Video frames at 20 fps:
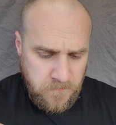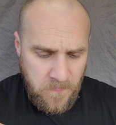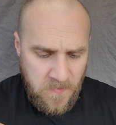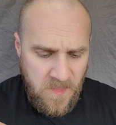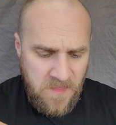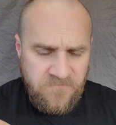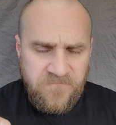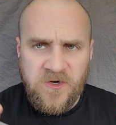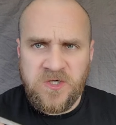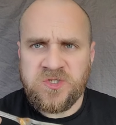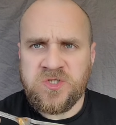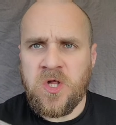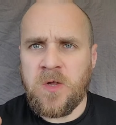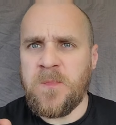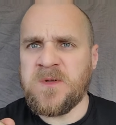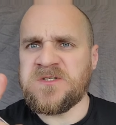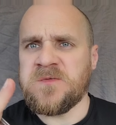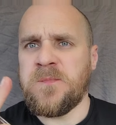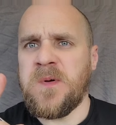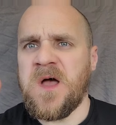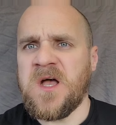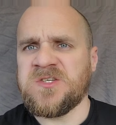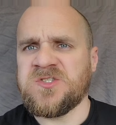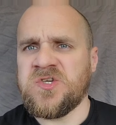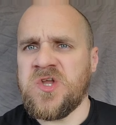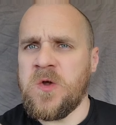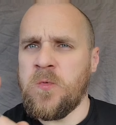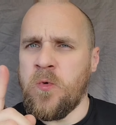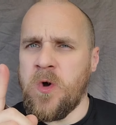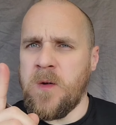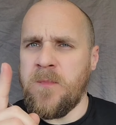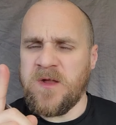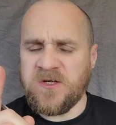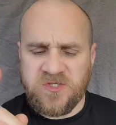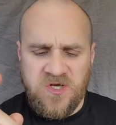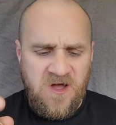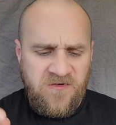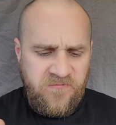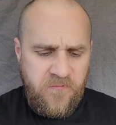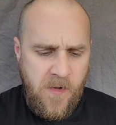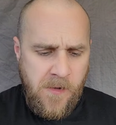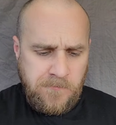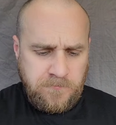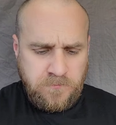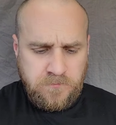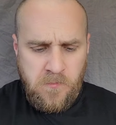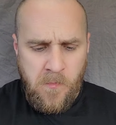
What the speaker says: The first couple bits of pasta now were a bit tough, but